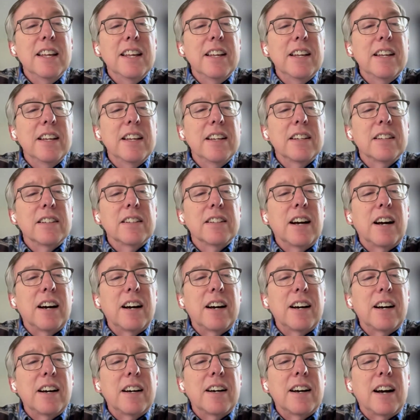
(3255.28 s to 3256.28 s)
in the
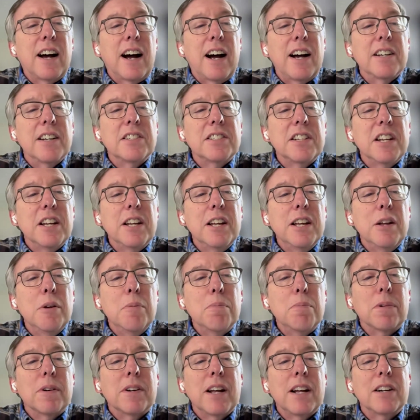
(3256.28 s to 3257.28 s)

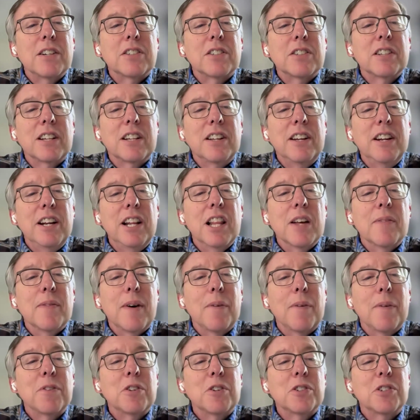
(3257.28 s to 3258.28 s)
IZ, potentially
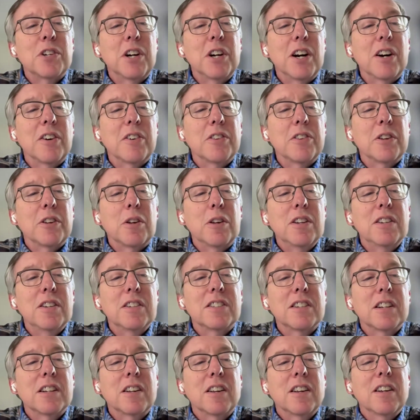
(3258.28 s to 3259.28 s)
cleaning them up to share in the
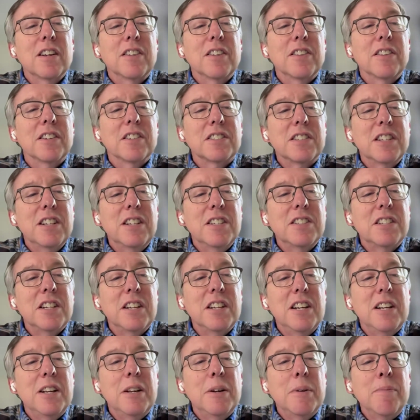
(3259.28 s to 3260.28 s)

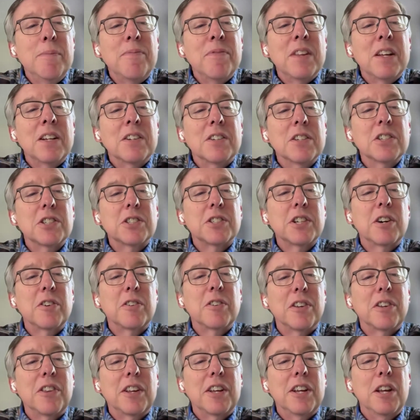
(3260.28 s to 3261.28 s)
CZ,
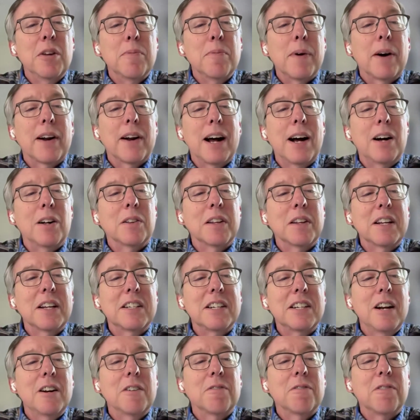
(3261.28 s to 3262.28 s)
just generally thinking about how
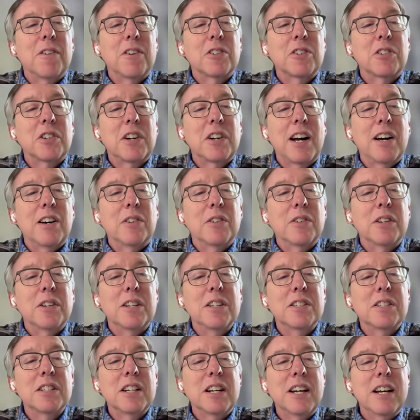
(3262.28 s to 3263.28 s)
linked data
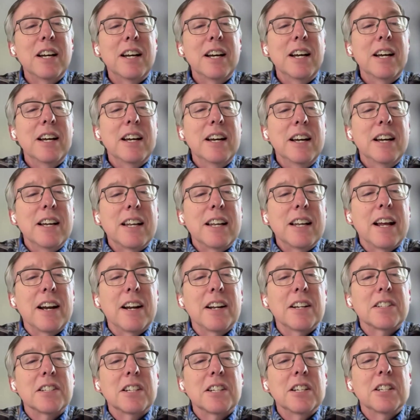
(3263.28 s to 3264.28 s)
functionalities
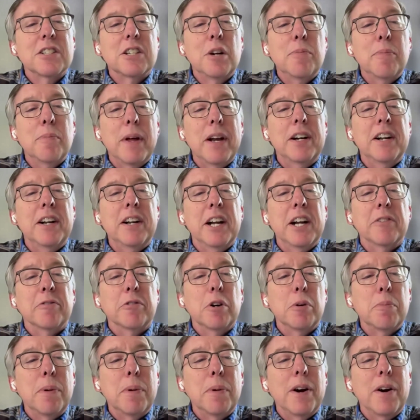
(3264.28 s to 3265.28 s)
can assist in
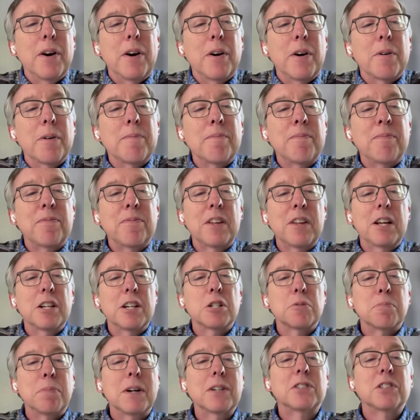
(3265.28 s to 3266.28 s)
metadata repair,
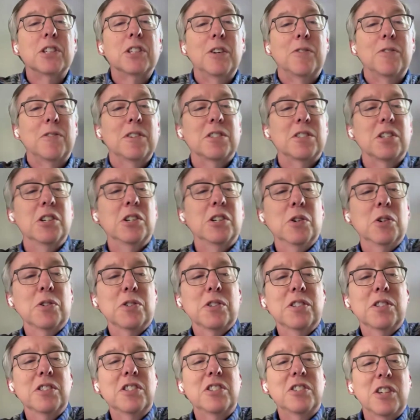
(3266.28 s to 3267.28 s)
especially for
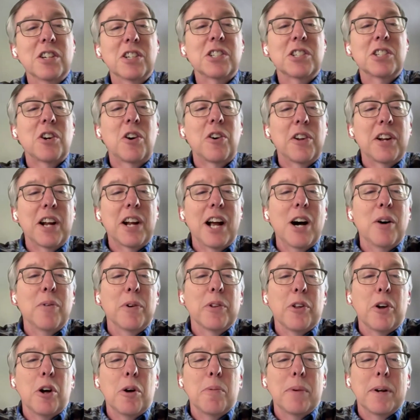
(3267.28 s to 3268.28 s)
institutions just starting
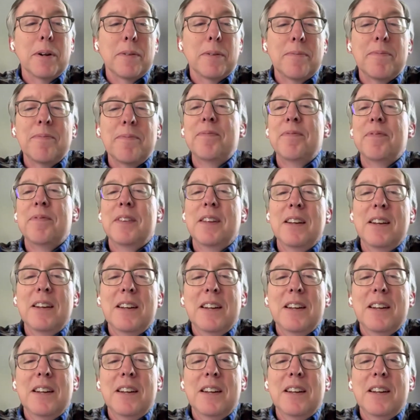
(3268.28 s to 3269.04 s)
out with Alma.